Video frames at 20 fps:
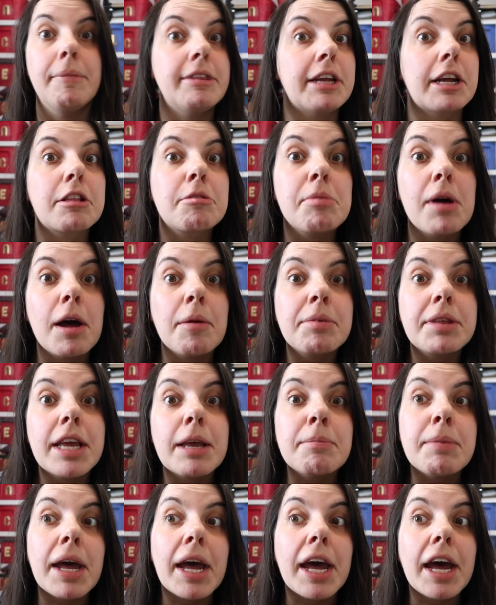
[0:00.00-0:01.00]
Dance Moms
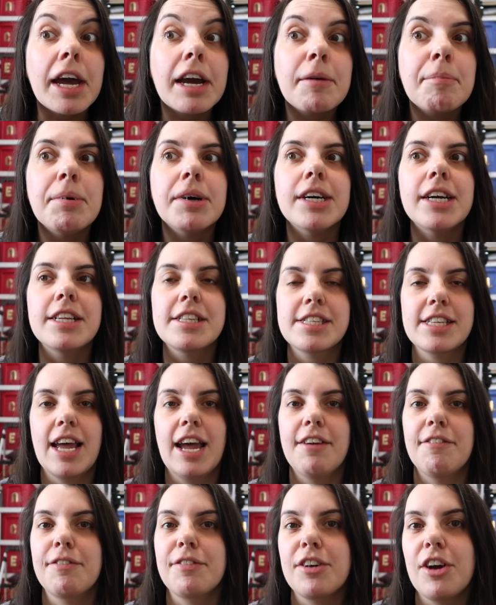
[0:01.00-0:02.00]
came back, but
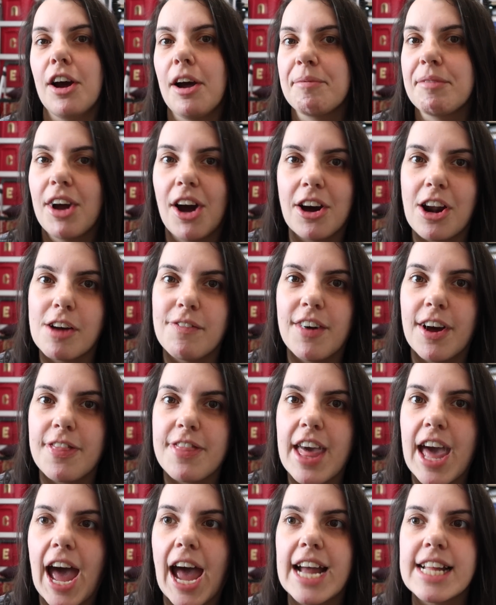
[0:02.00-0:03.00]
I've come caught up
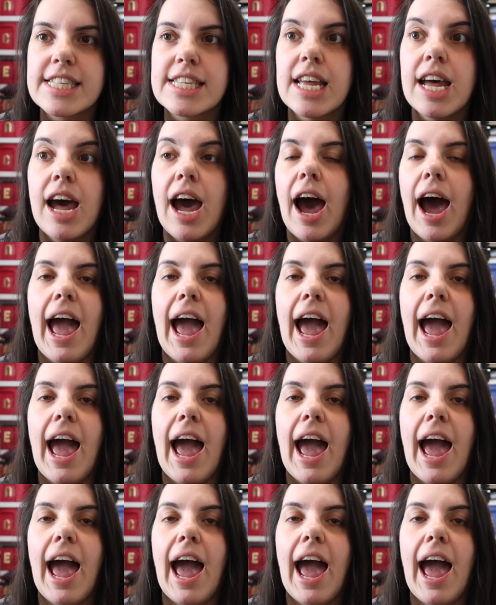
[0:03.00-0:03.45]
on that.